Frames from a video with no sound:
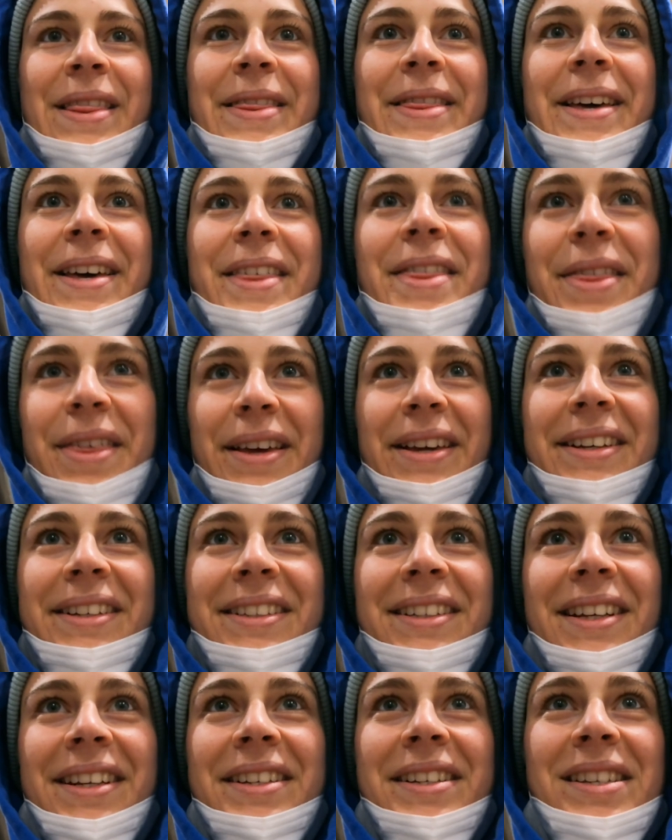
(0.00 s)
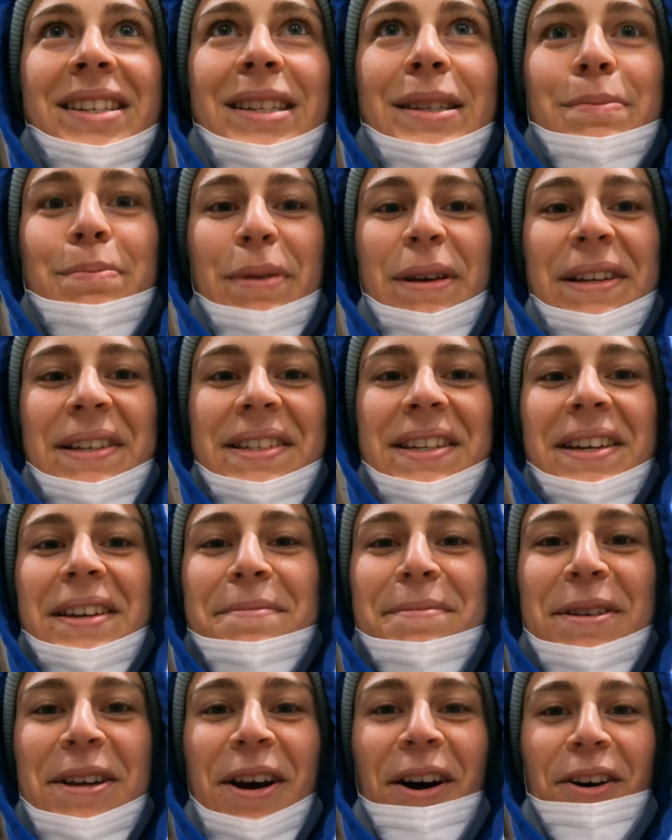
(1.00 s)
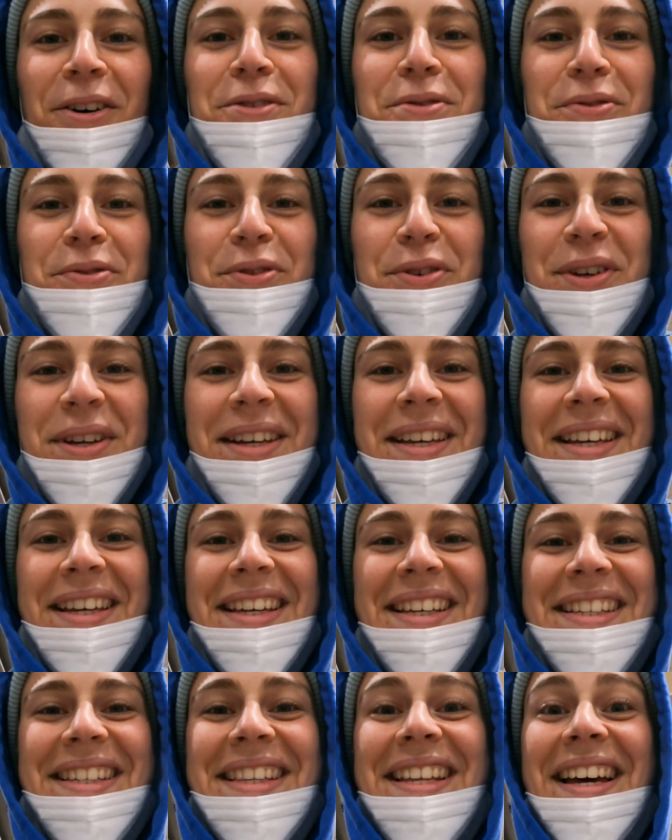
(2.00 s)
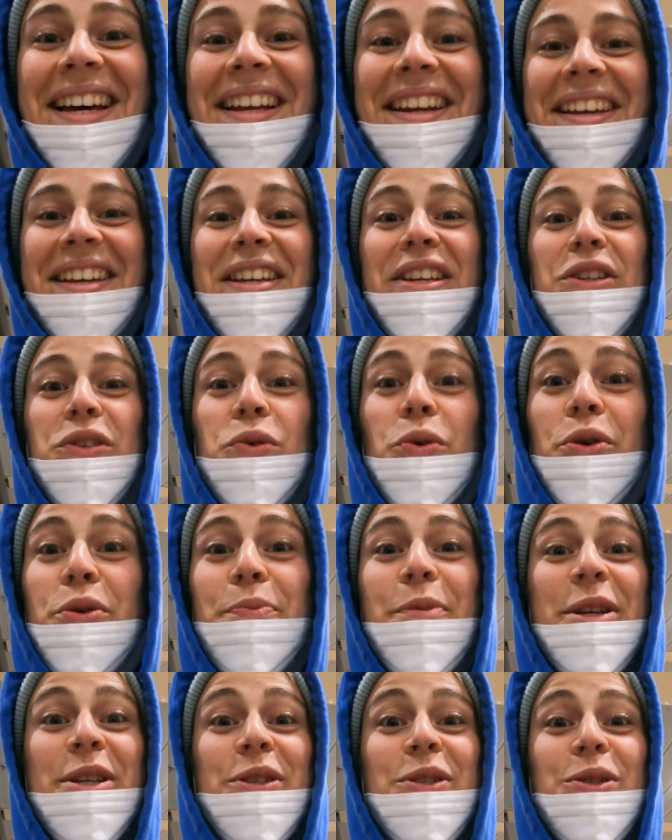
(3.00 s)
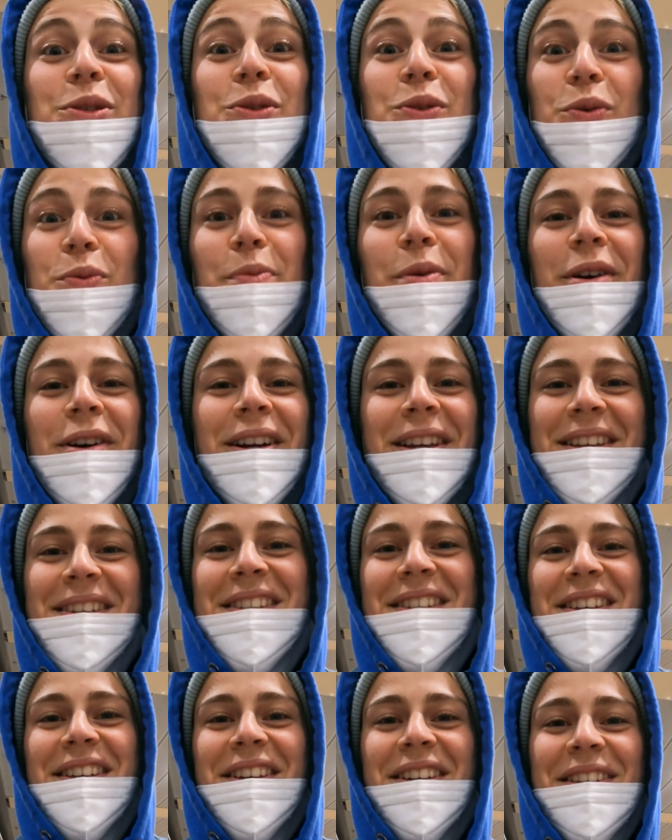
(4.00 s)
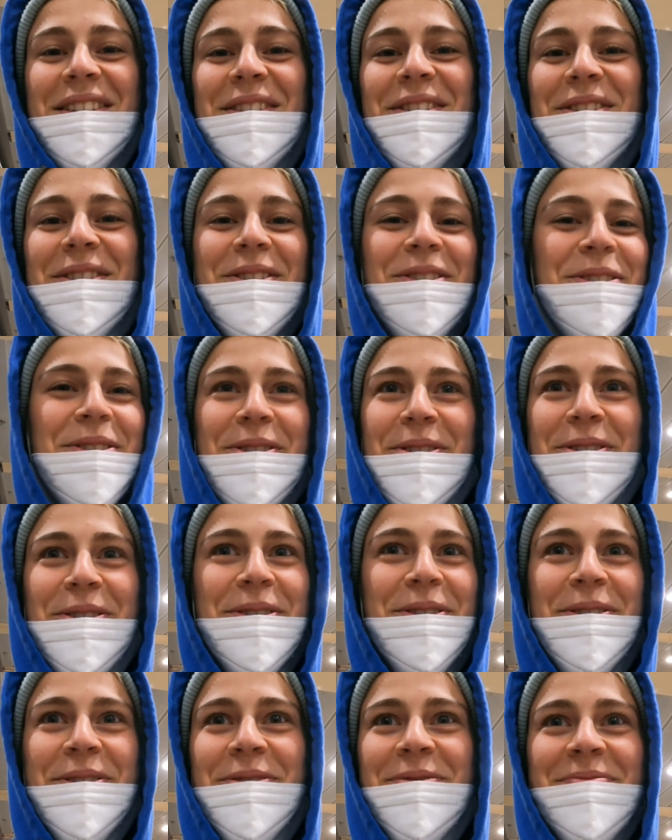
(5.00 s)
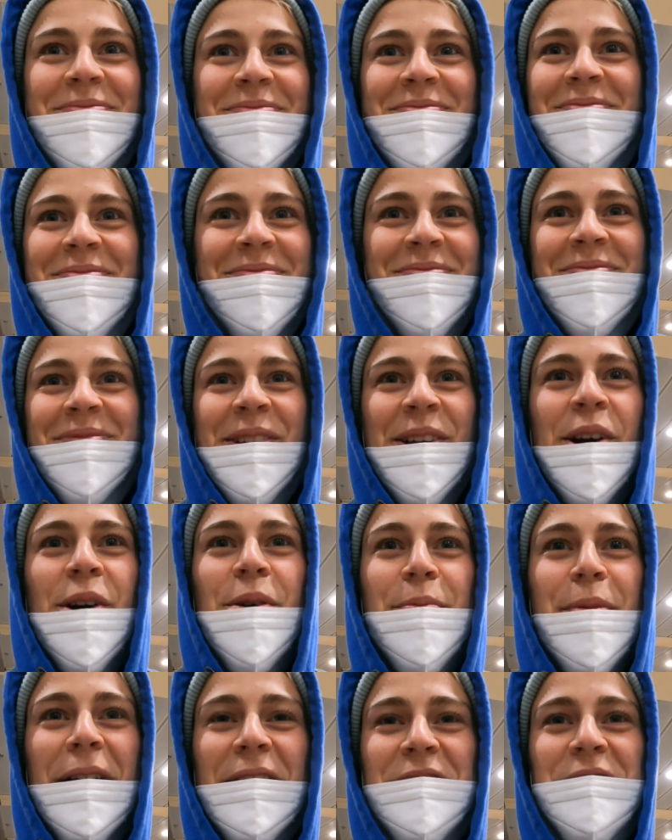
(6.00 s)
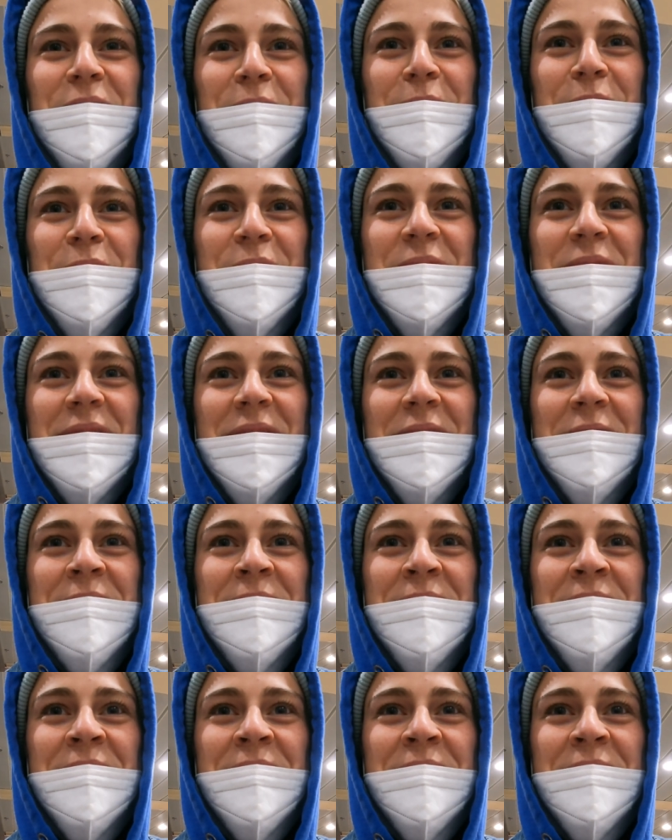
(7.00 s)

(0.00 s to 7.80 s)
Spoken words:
The thing that is pissing me off is that it would be super easy to go back to Pussy.